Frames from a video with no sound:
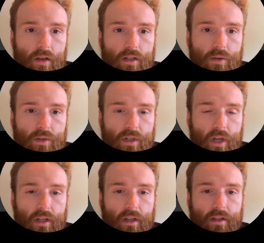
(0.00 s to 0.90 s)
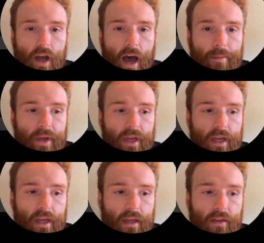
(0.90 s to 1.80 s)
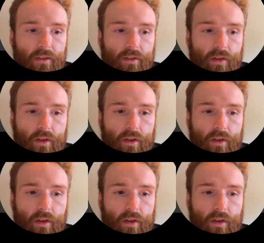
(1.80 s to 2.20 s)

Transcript: So we say the top is